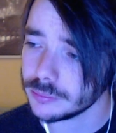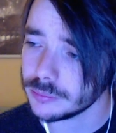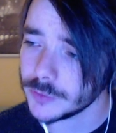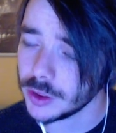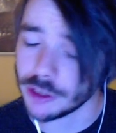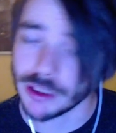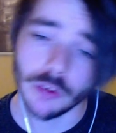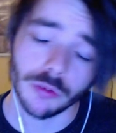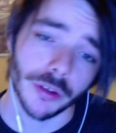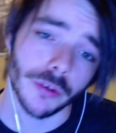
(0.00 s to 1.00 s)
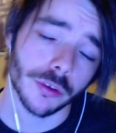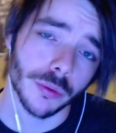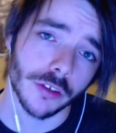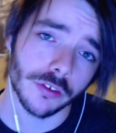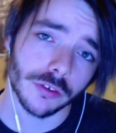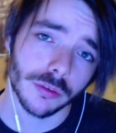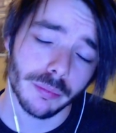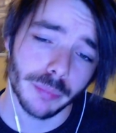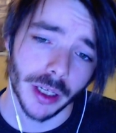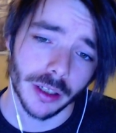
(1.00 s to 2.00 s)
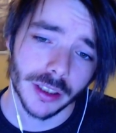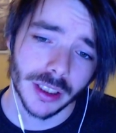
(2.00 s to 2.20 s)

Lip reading: Like, Crowns were good to us, but